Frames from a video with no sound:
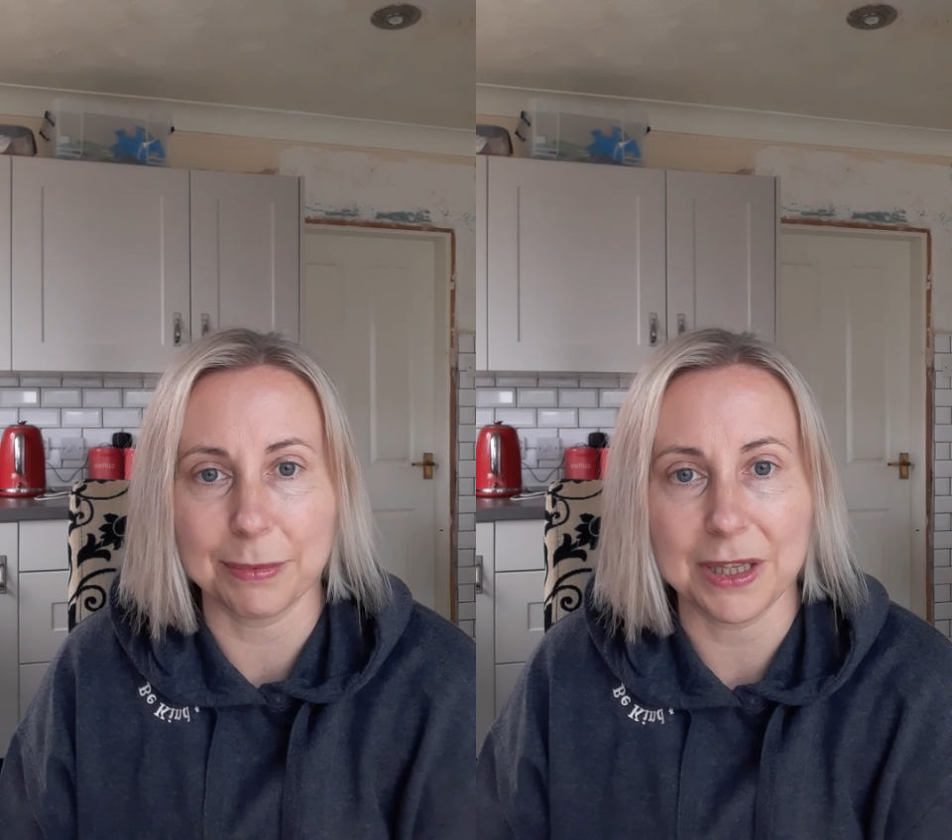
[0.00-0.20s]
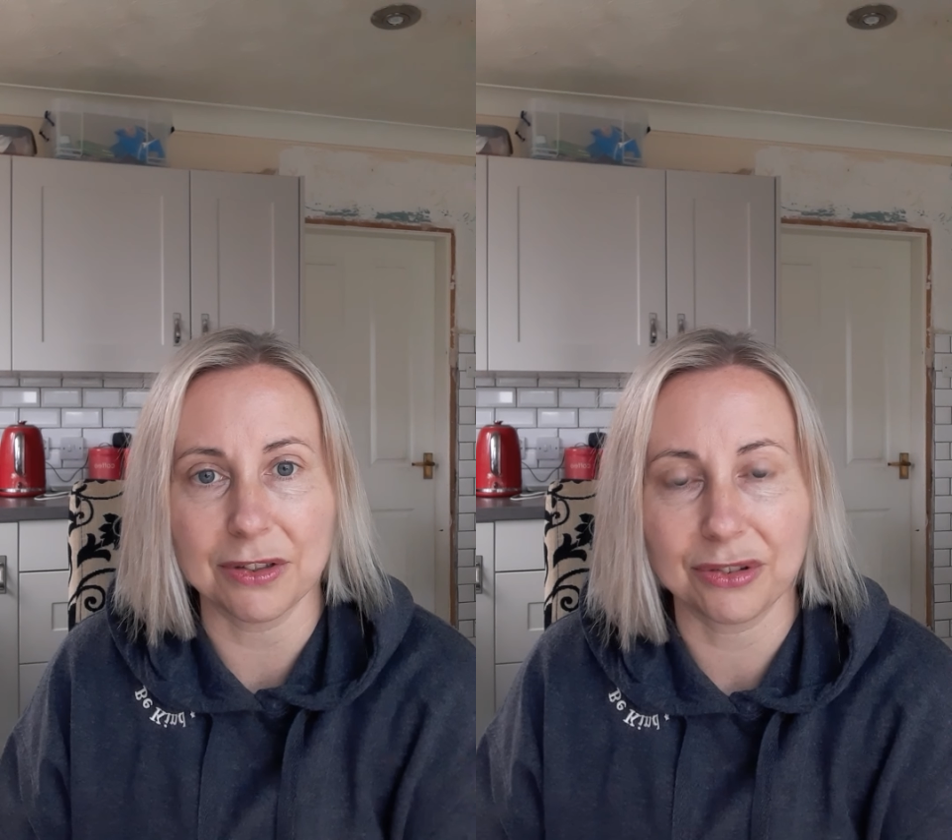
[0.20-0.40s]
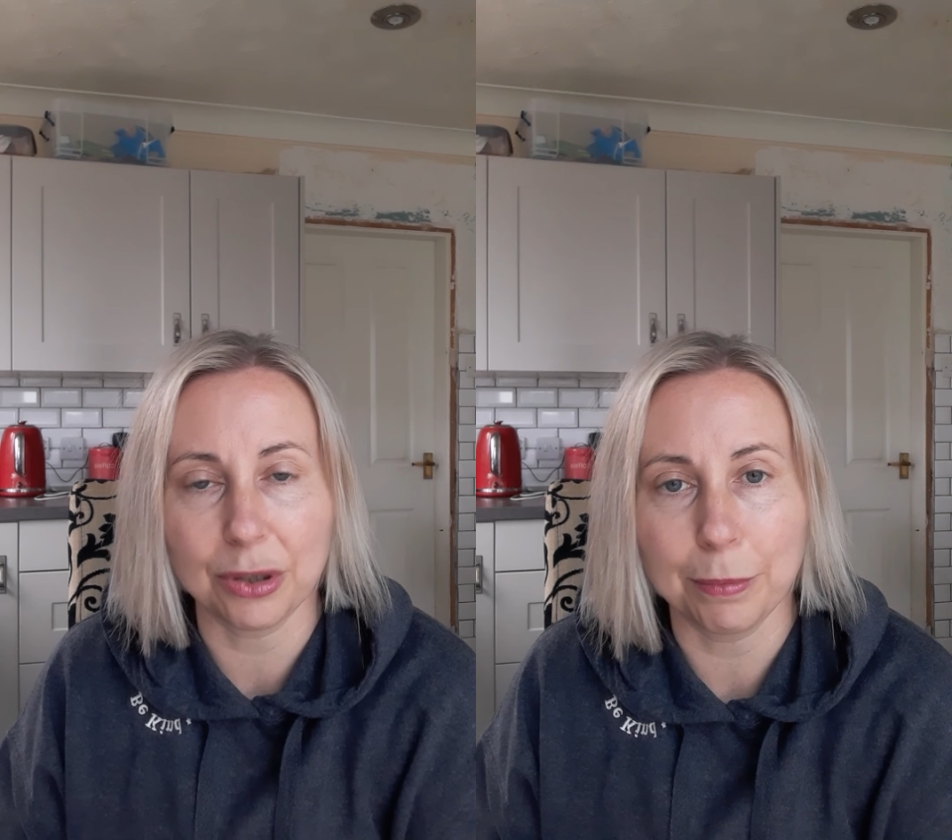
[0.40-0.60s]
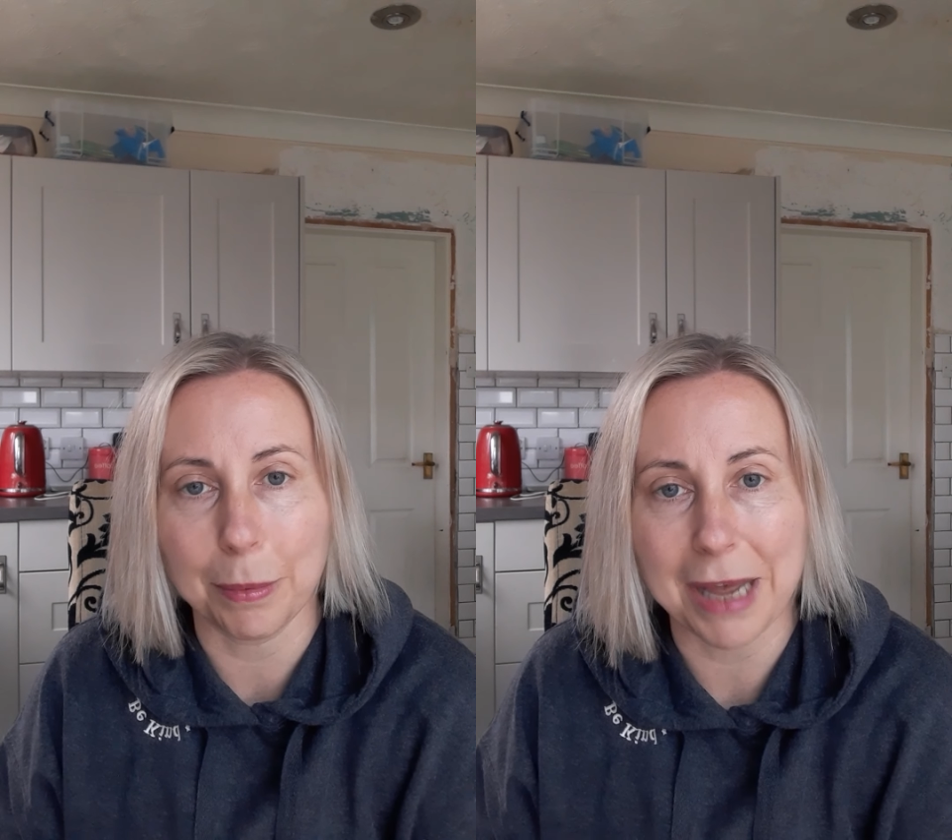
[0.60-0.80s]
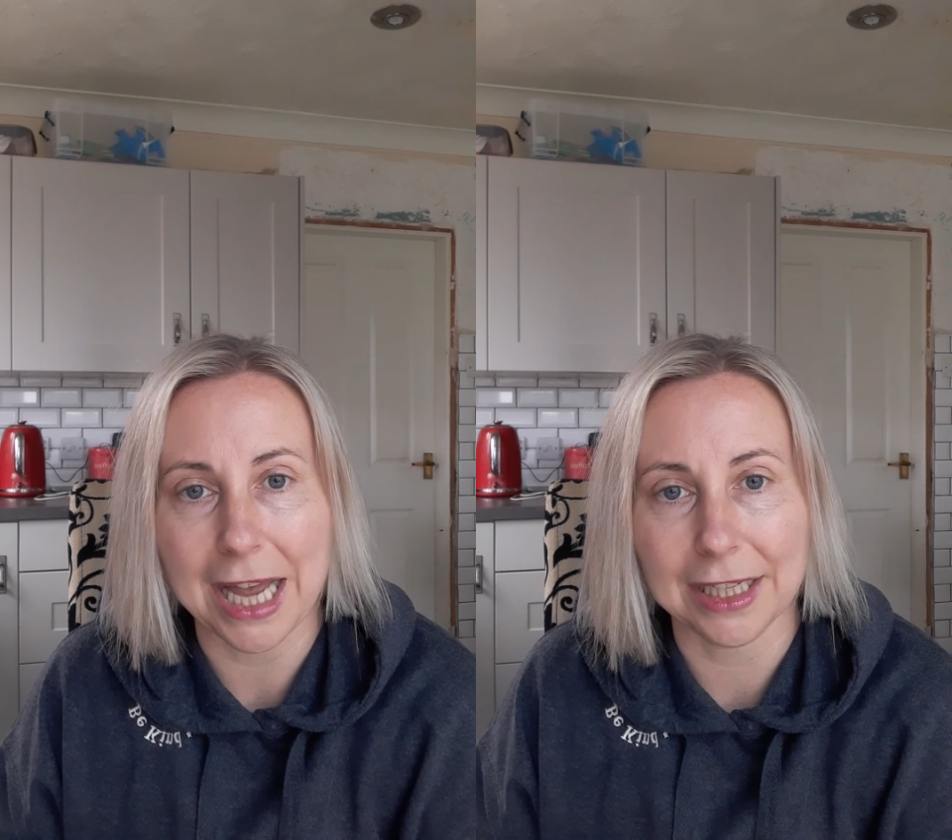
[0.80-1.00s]
in the
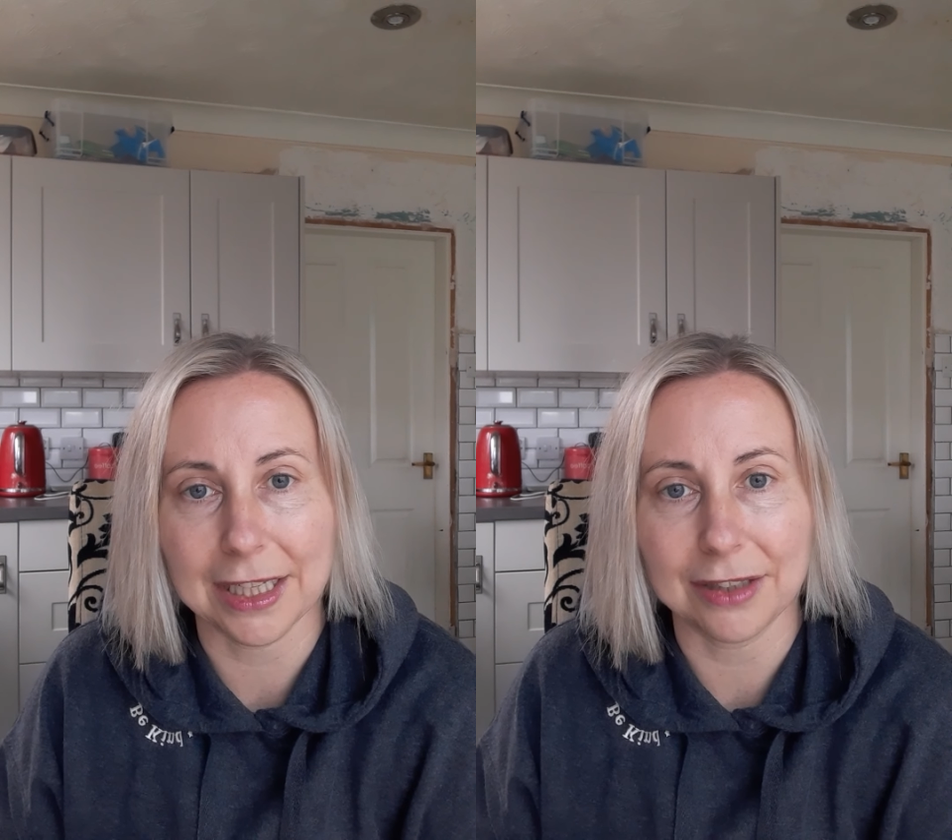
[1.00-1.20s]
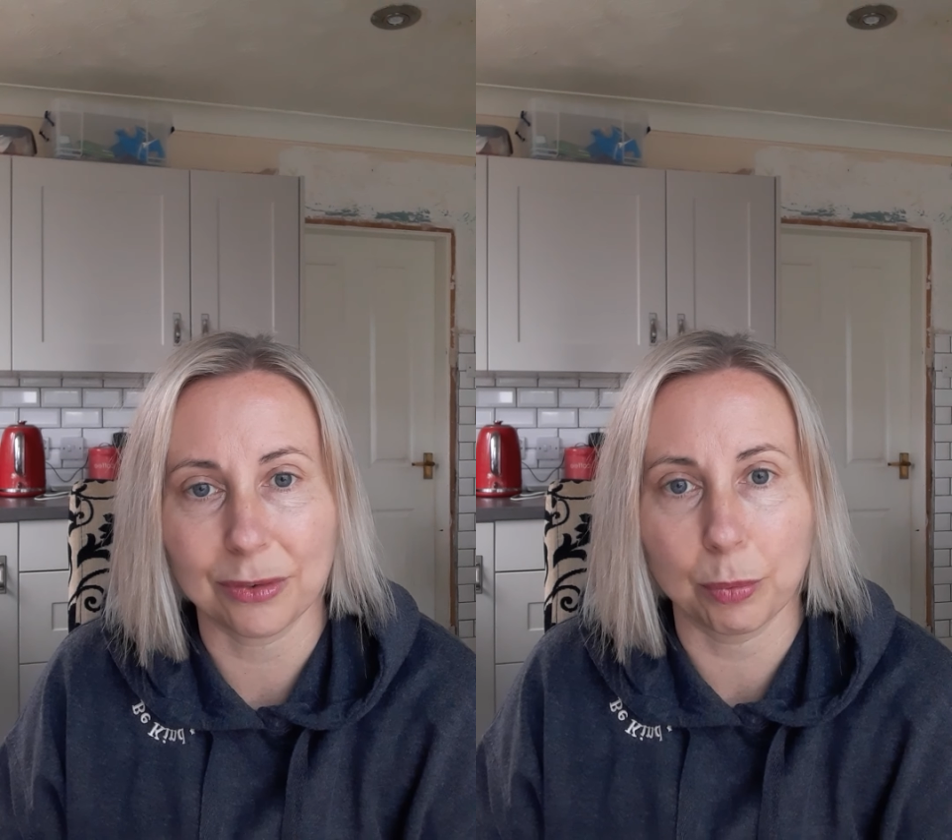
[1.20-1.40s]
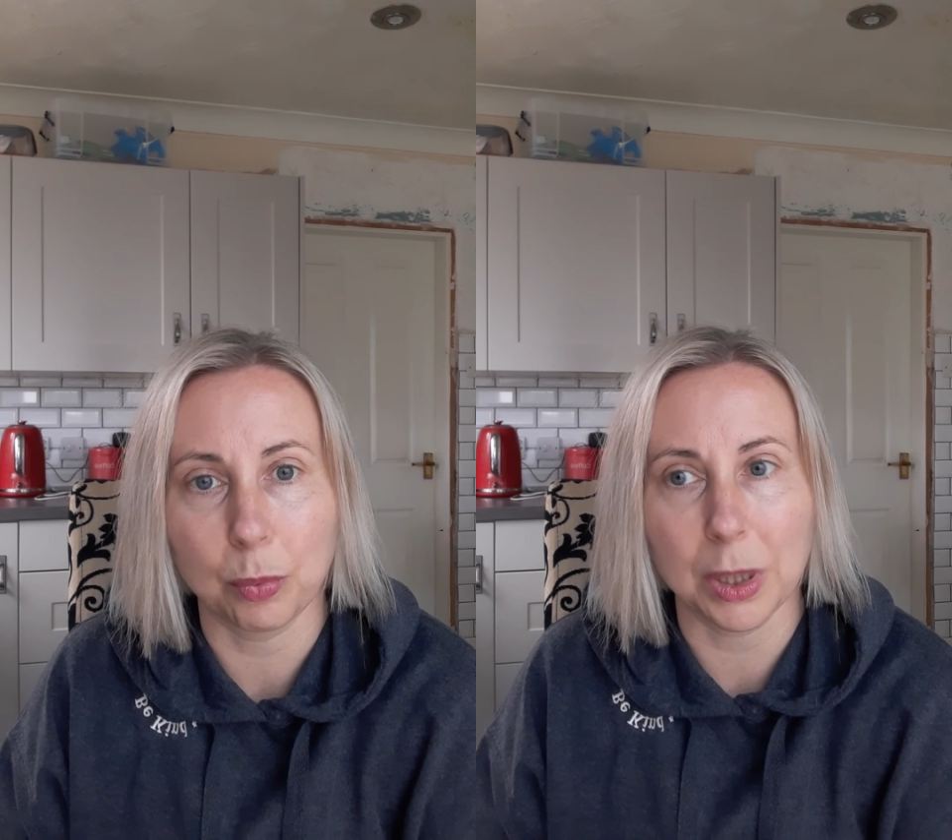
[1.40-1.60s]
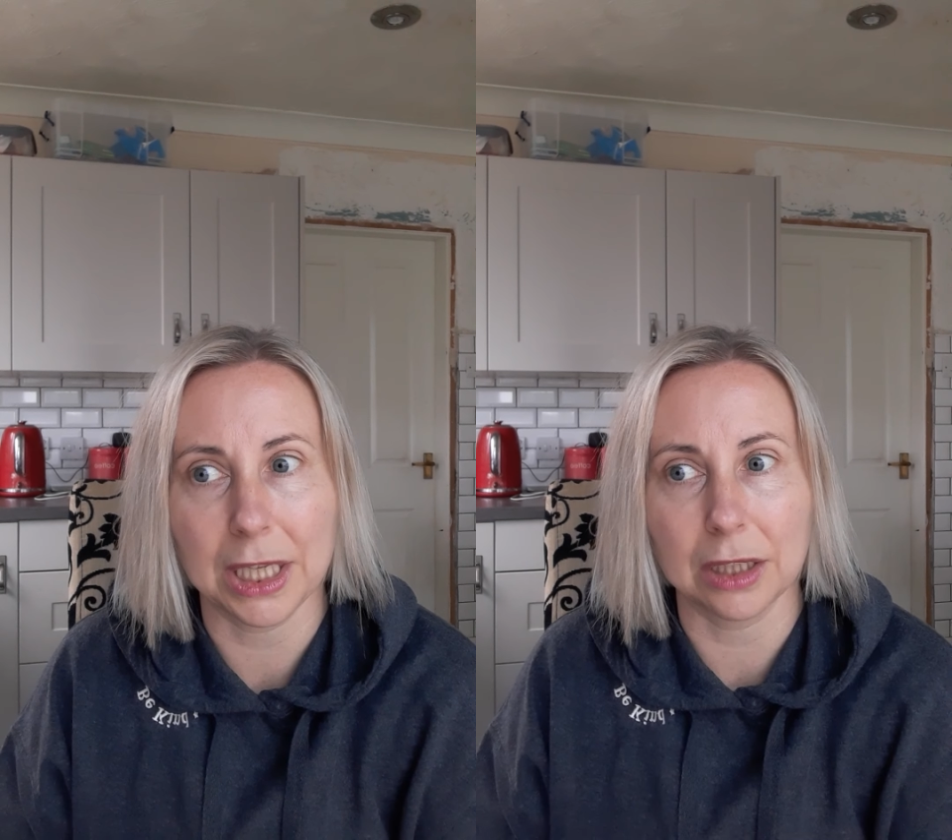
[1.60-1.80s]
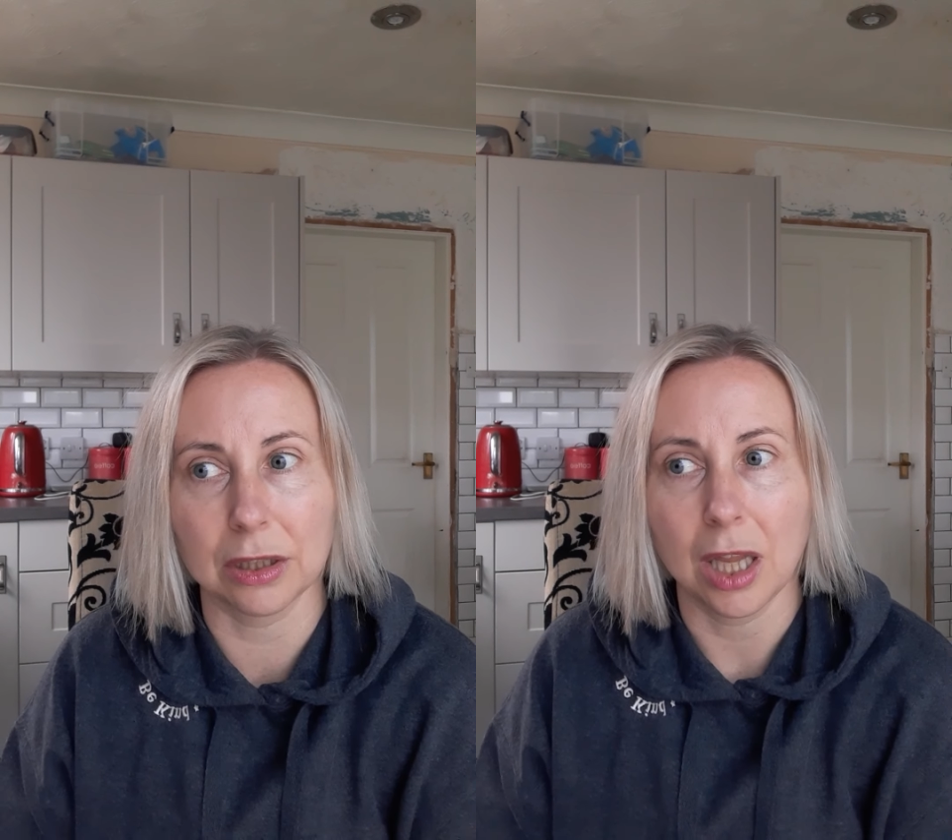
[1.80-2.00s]
supermarkets
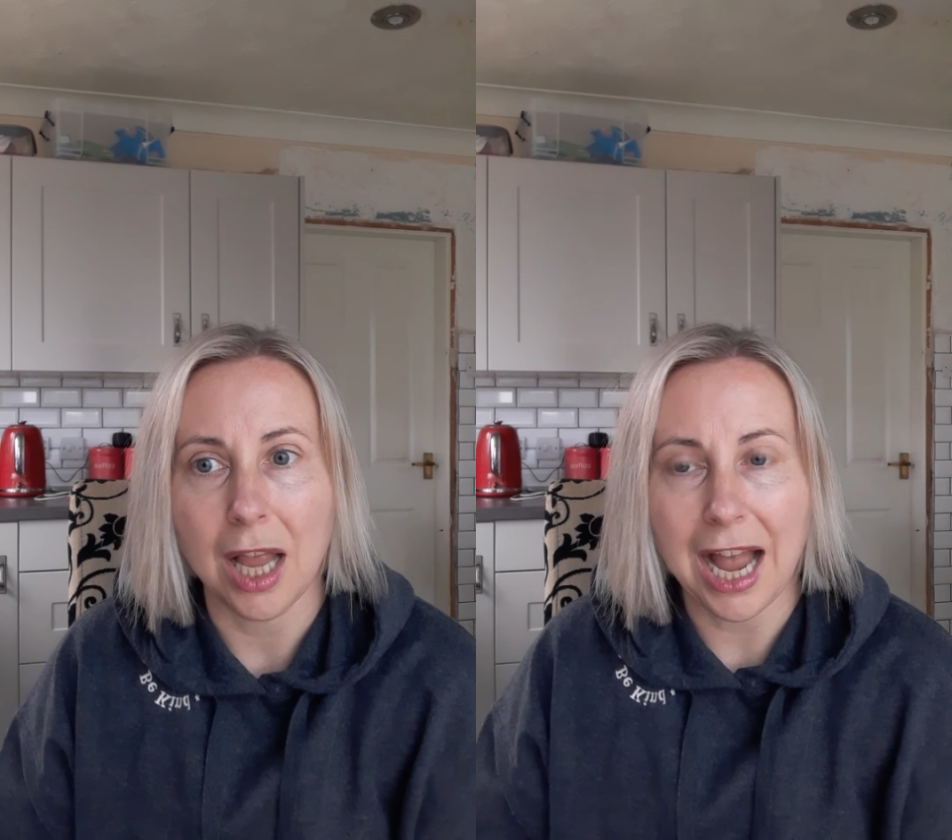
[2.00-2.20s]
will